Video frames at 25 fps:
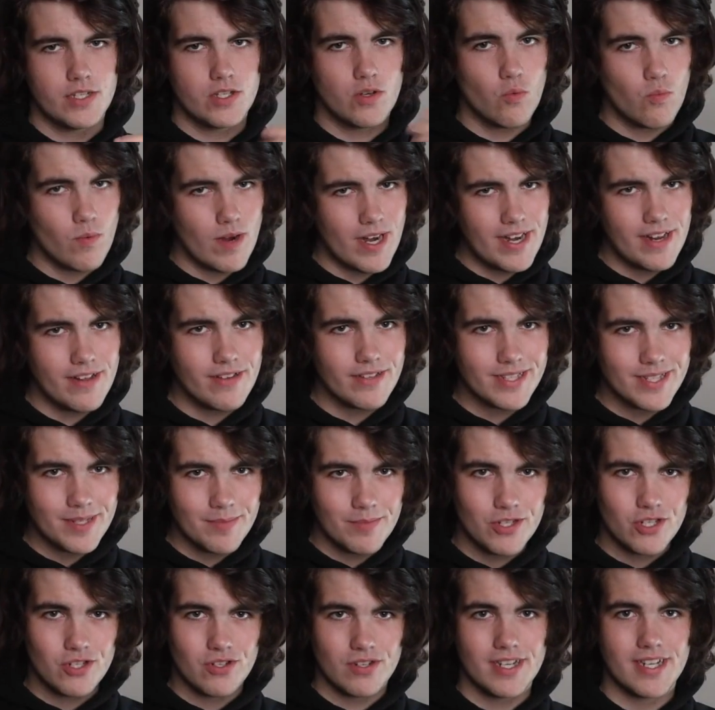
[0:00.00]
So radial
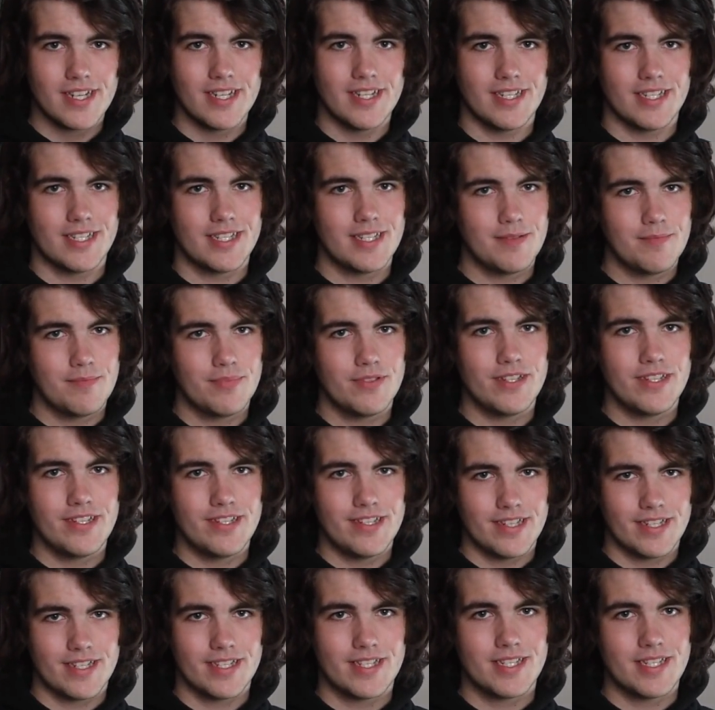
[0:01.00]
symmetry is simply
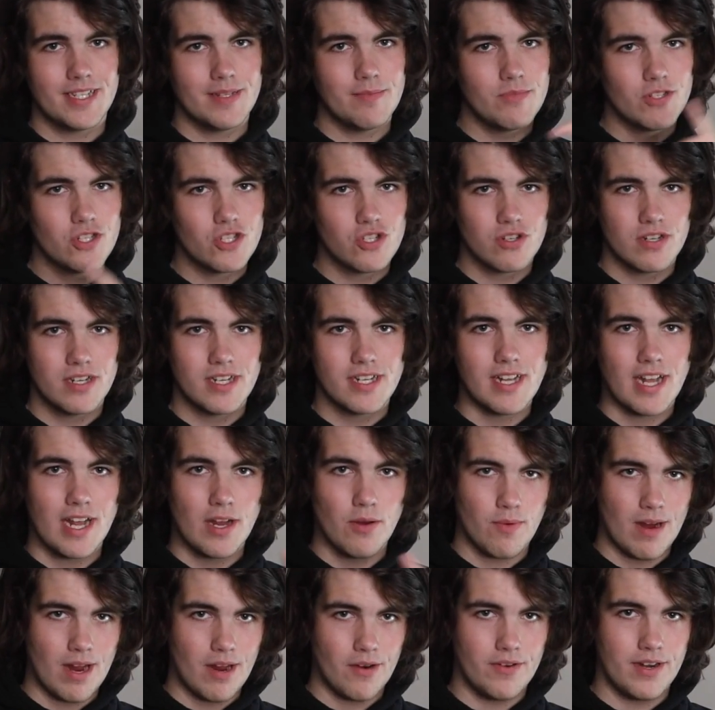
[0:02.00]
just symmetry
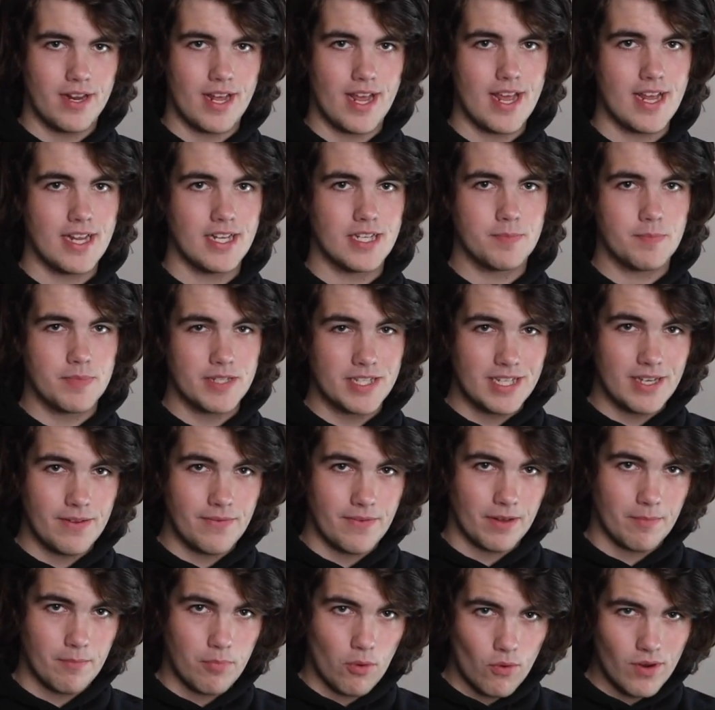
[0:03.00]
around a
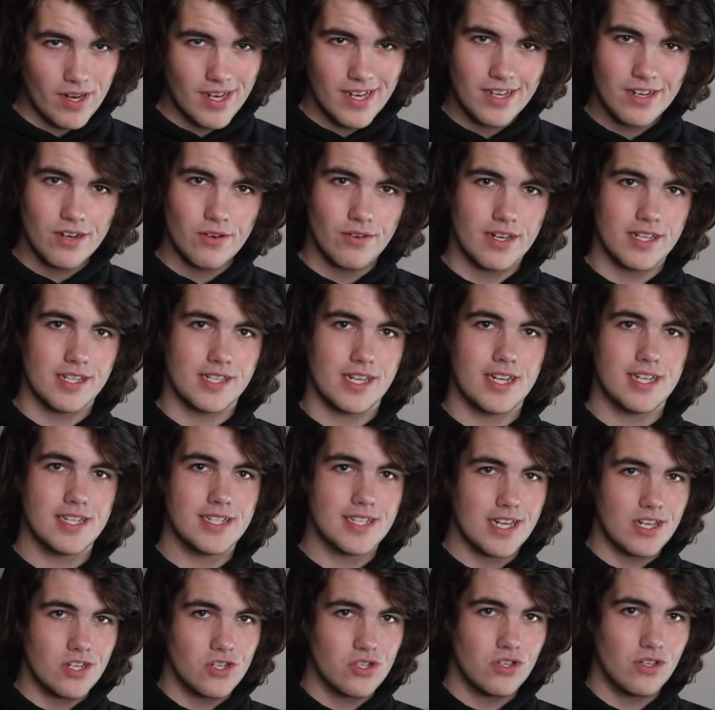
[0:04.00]
specific point known as a
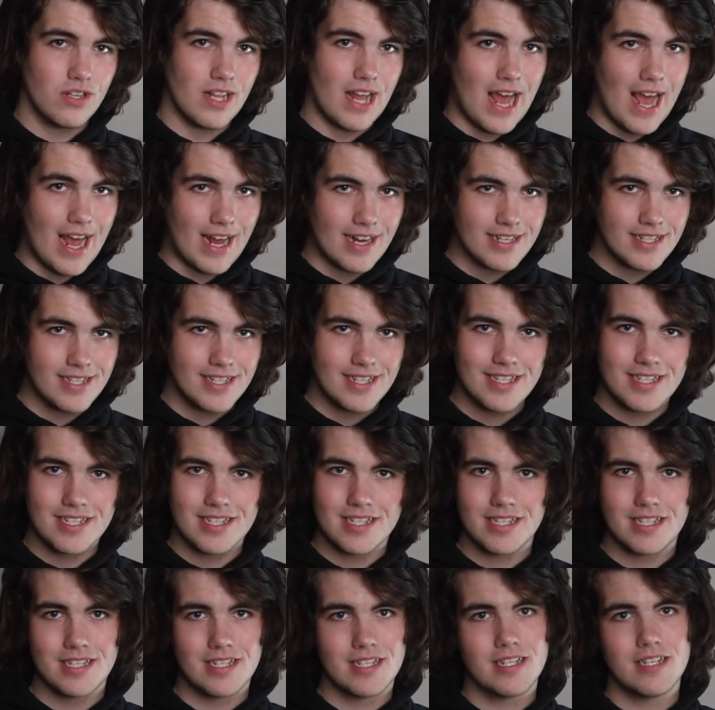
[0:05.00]
central
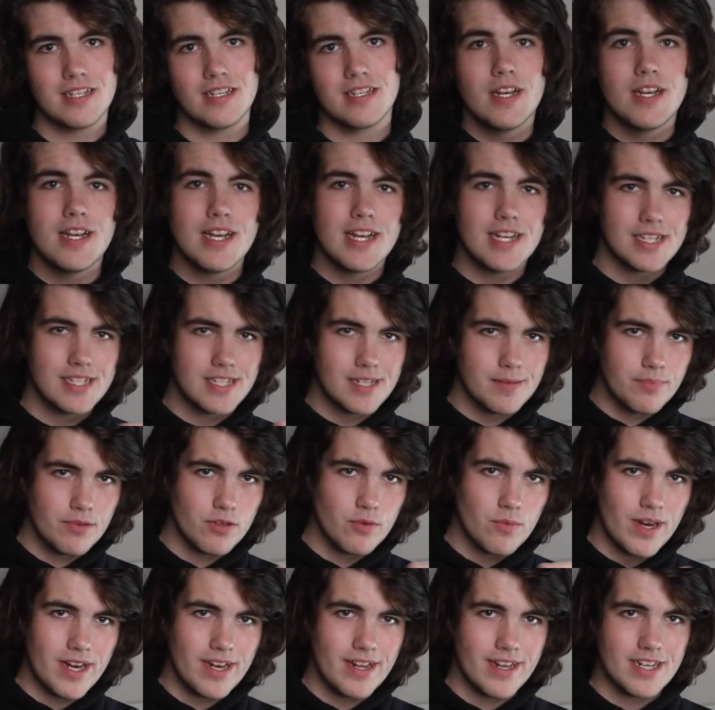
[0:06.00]
axis. A
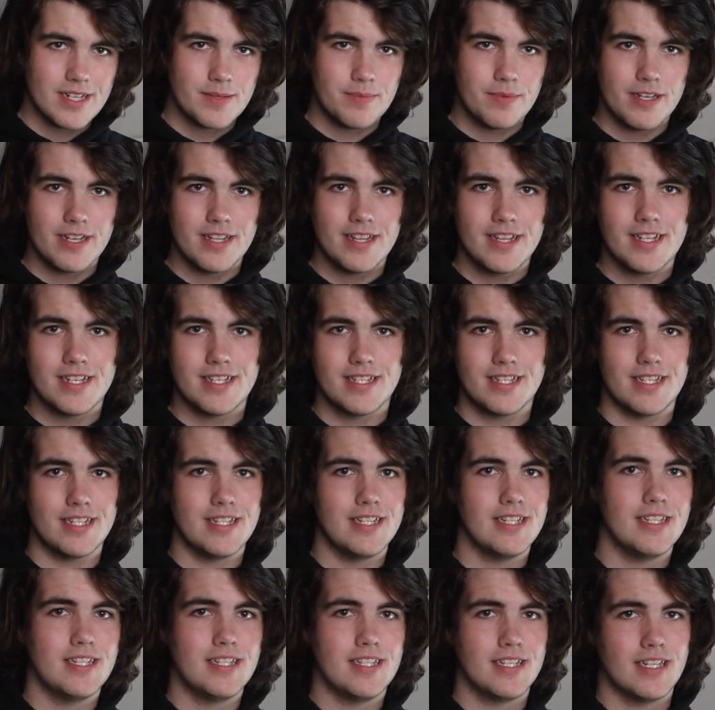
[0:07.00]
simpler way to explain this
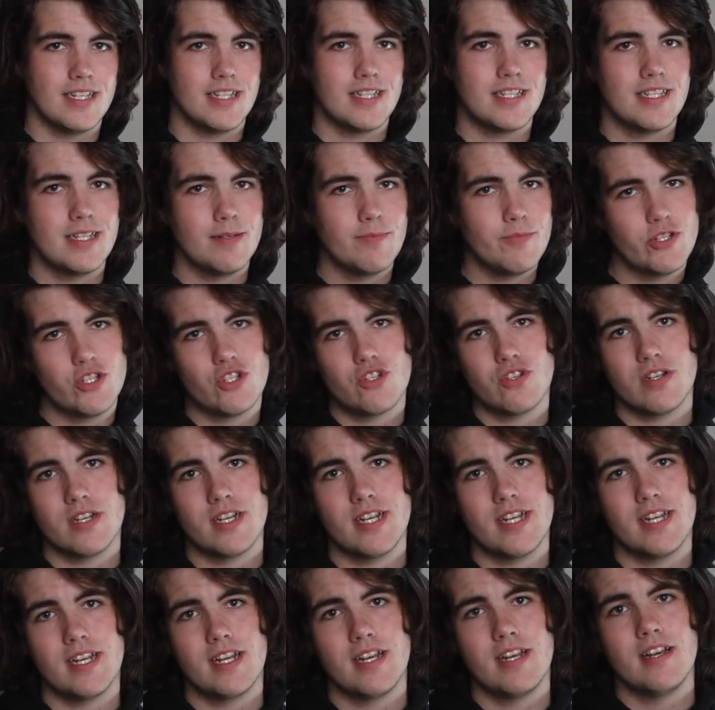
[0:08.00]
is
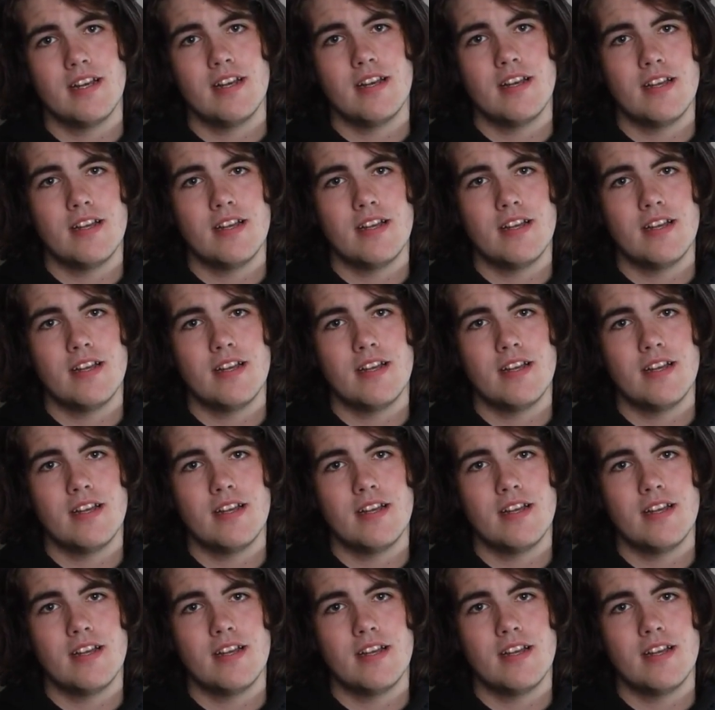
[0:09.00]
symmetry